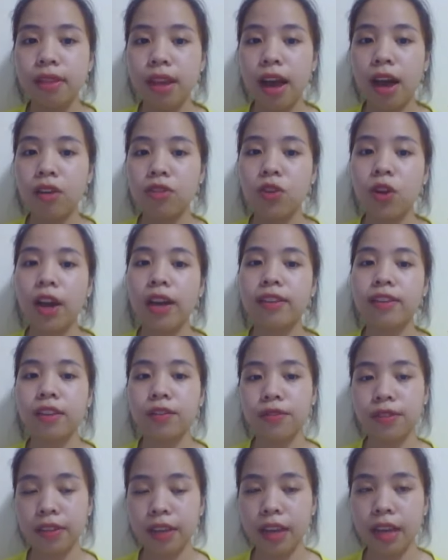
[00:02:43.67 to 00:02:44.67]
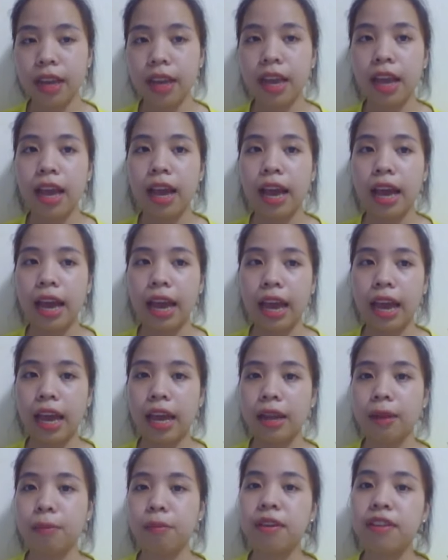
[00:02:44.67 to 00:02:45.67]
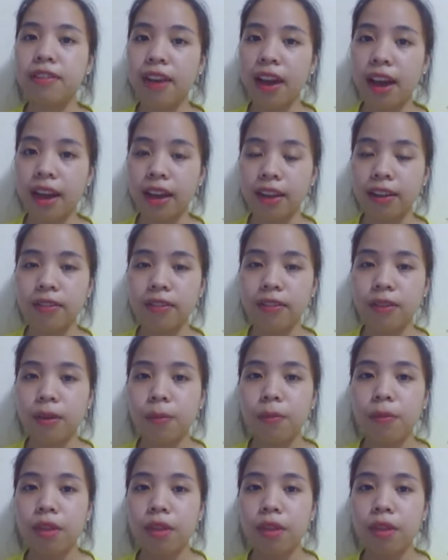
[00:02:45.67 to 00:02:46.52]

outdoor activity. And besides,